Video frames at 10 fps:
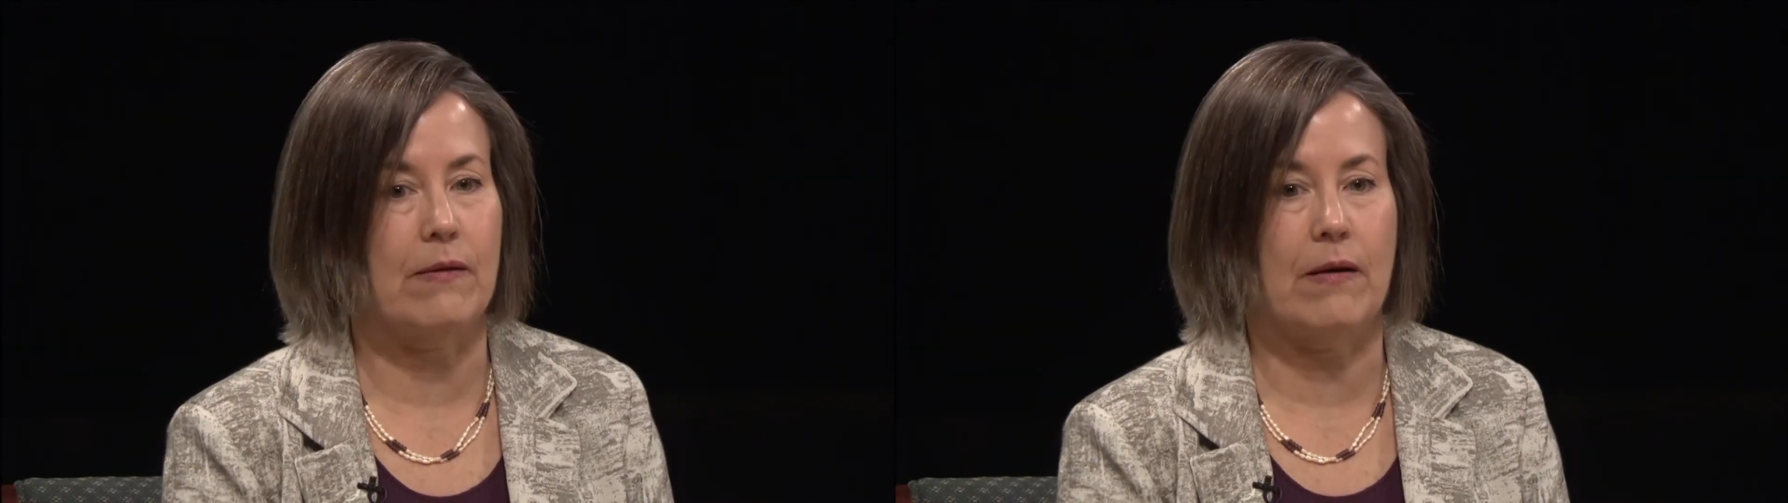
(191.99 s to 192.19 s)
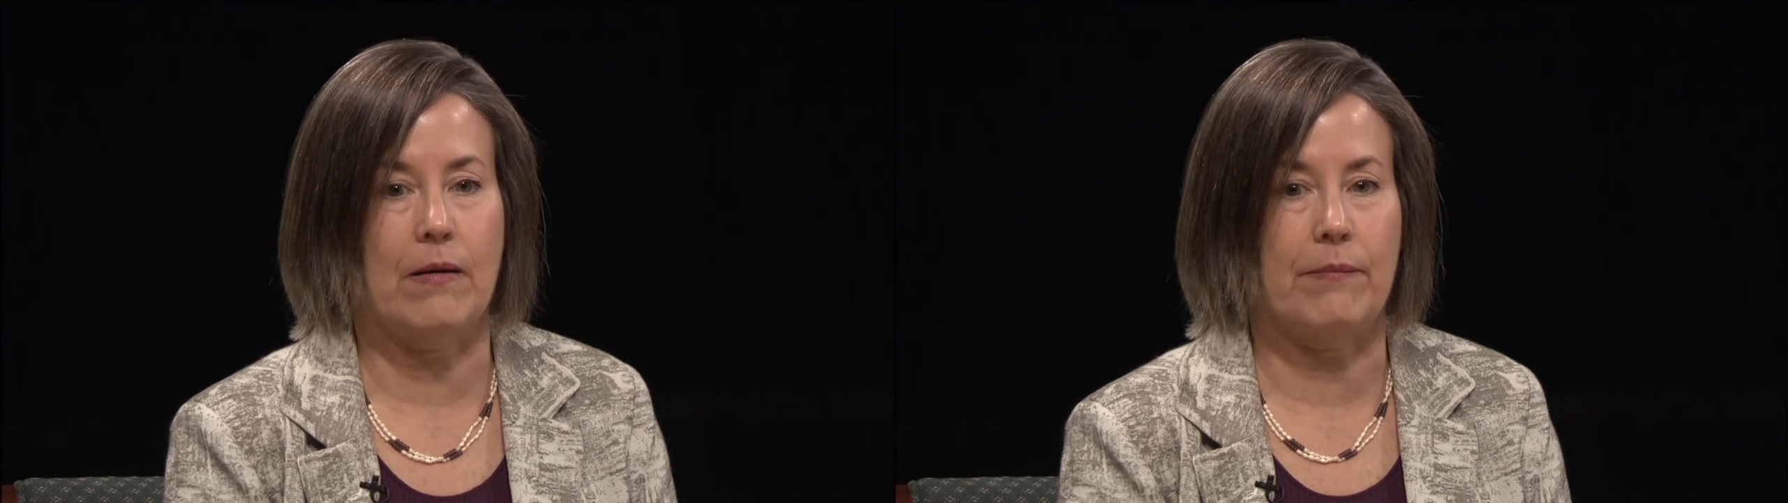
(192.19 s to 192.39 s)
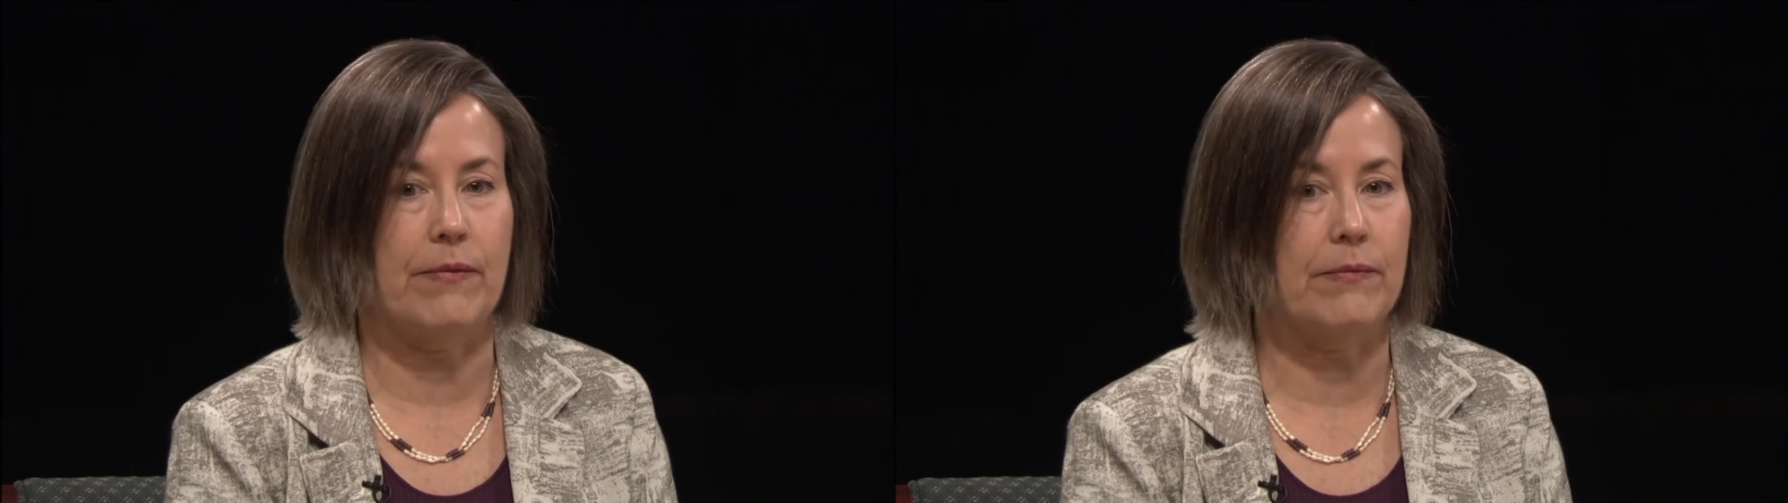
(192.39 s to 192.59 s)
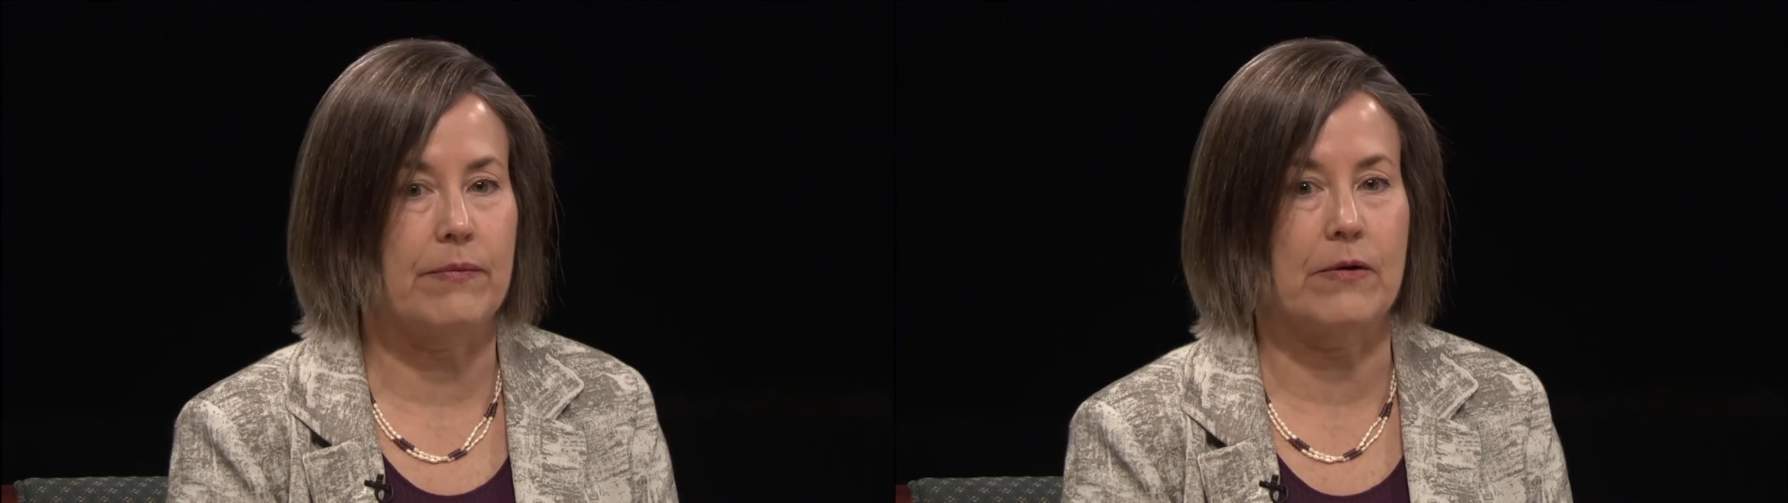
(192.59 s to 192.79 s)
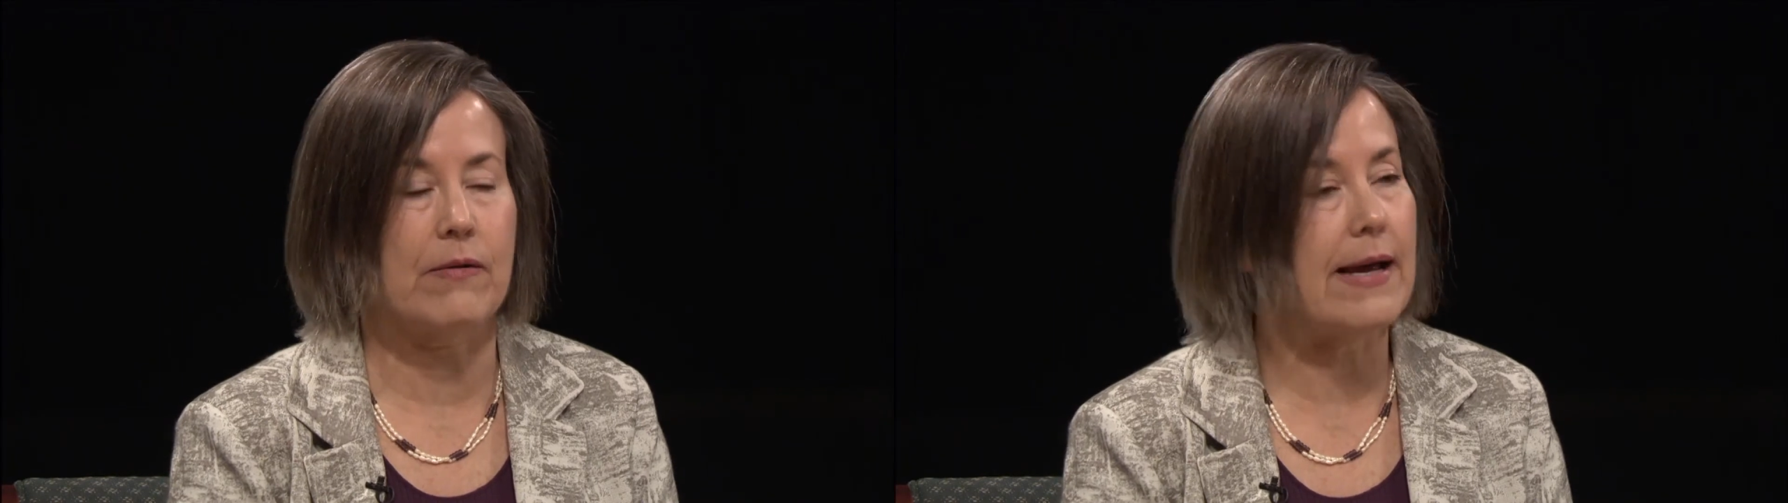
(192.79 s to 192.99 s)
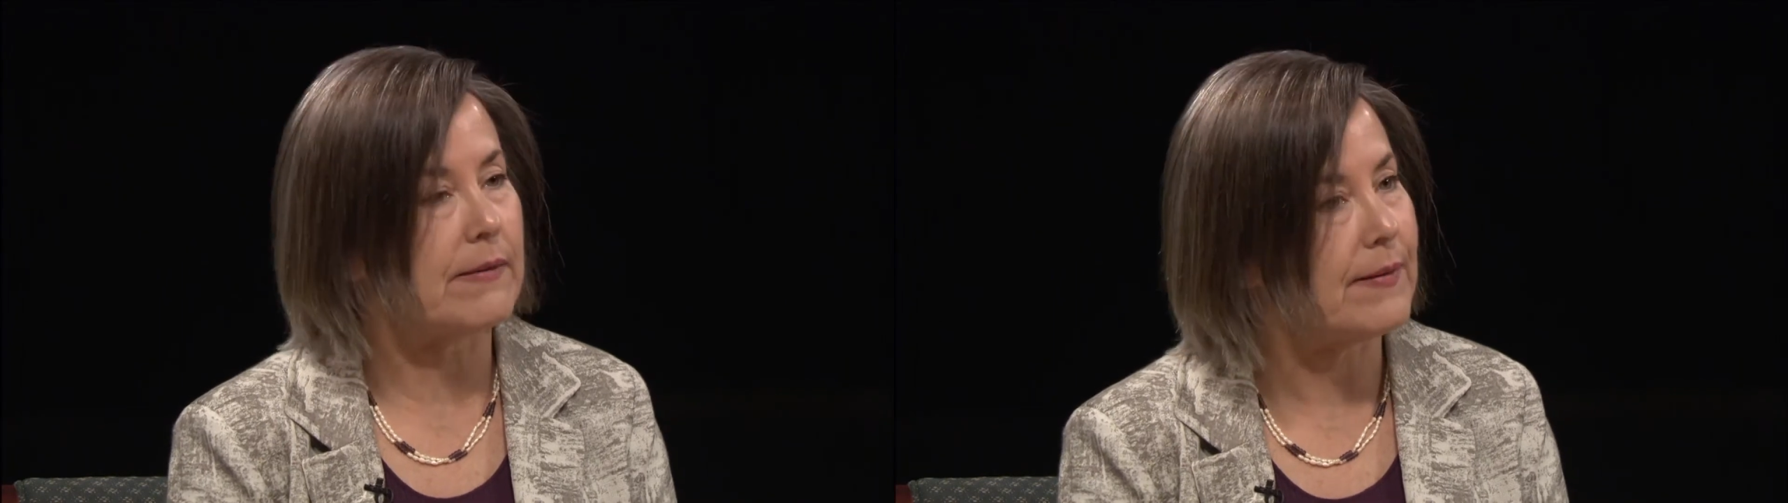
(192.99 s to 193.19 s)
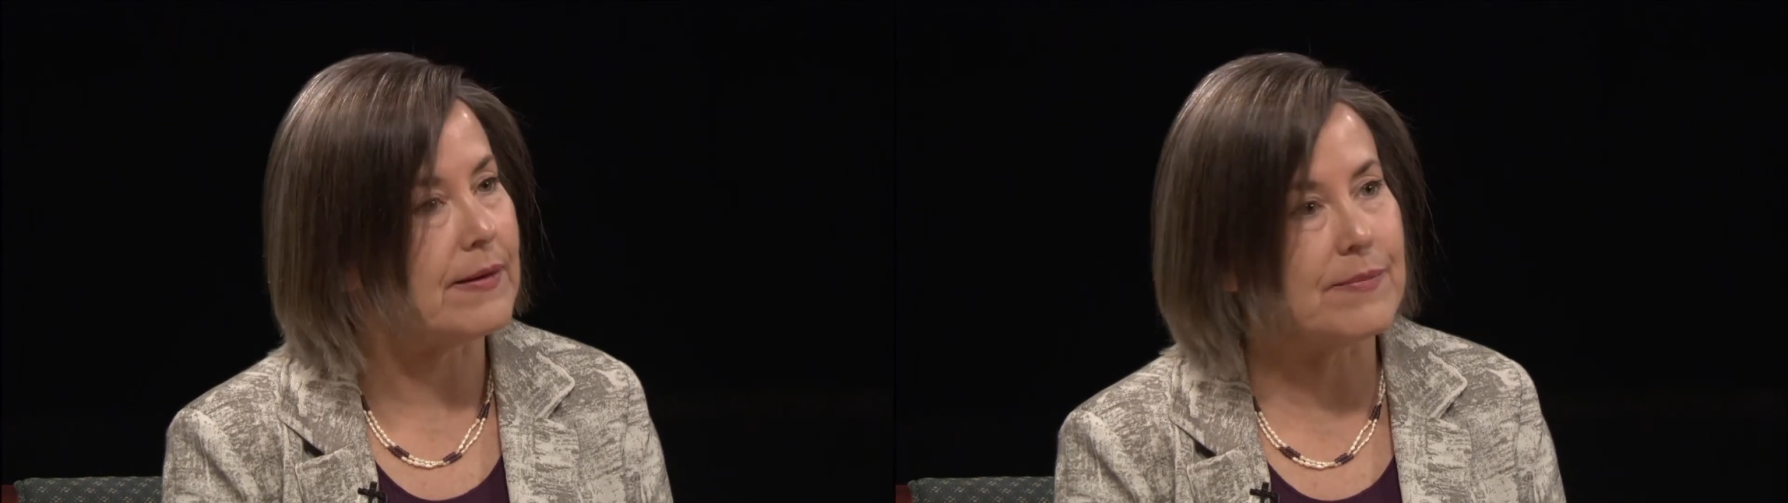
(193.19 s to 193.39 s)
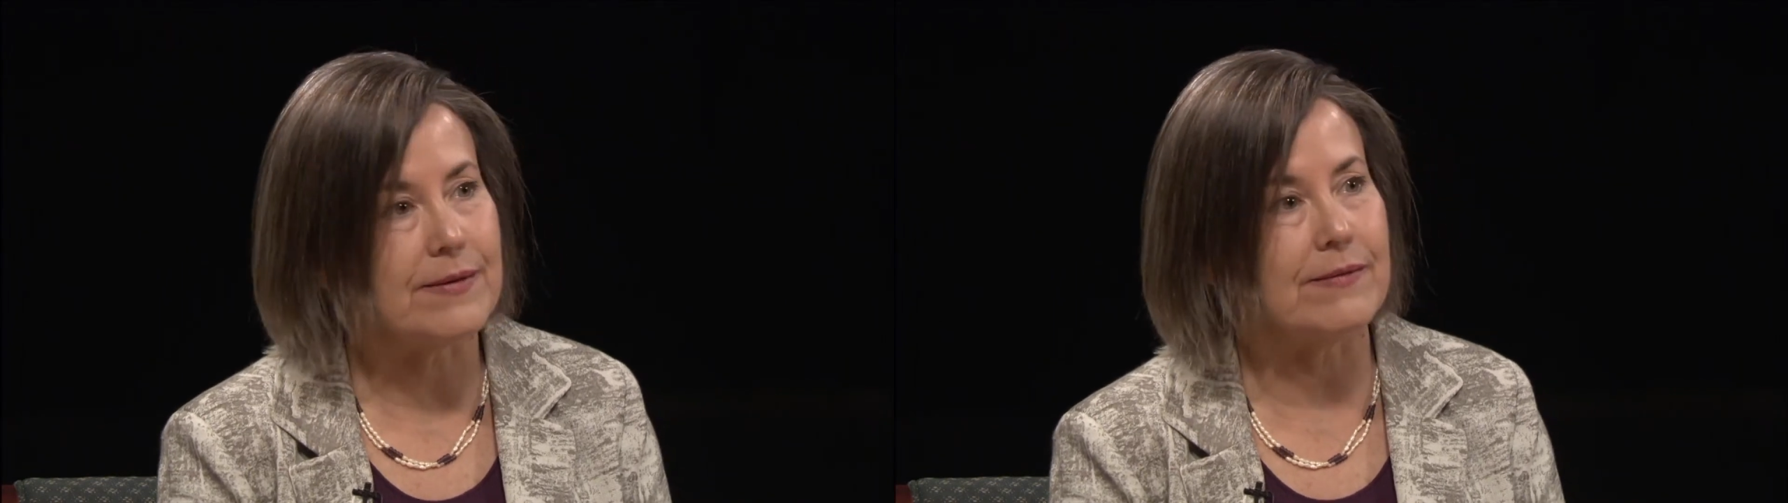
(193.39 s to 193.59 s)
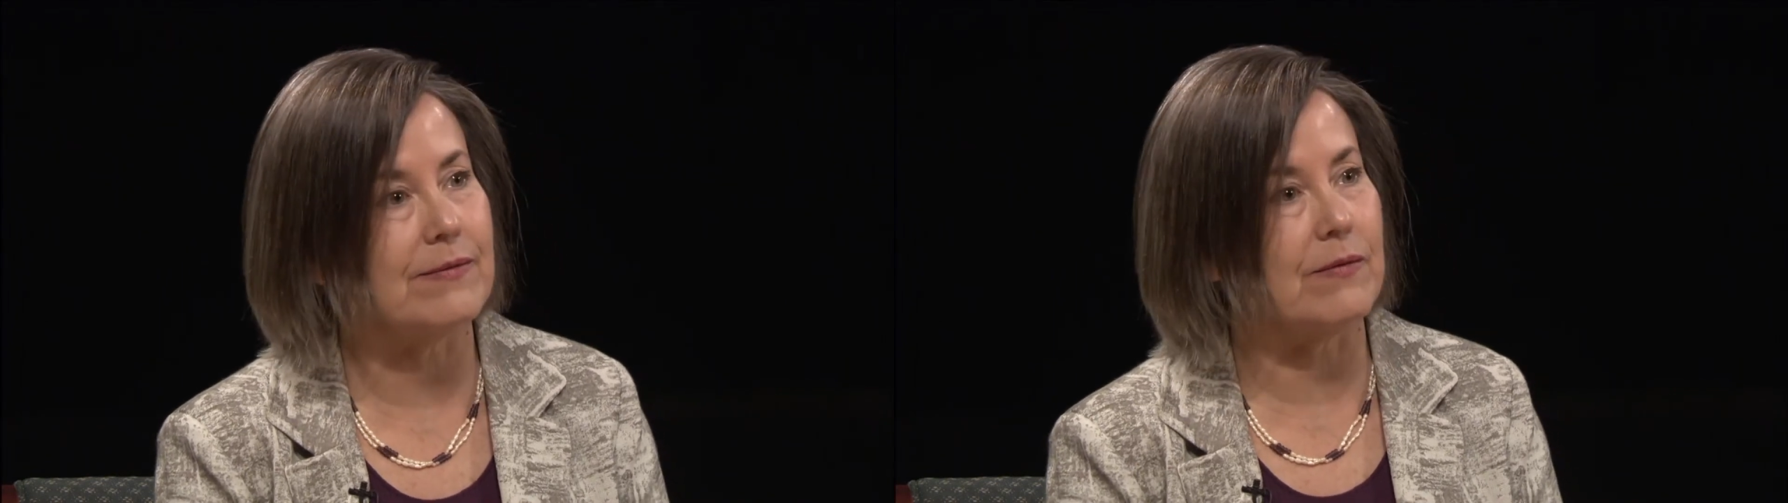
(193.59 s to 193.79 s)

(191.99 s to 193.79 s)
the crack babies,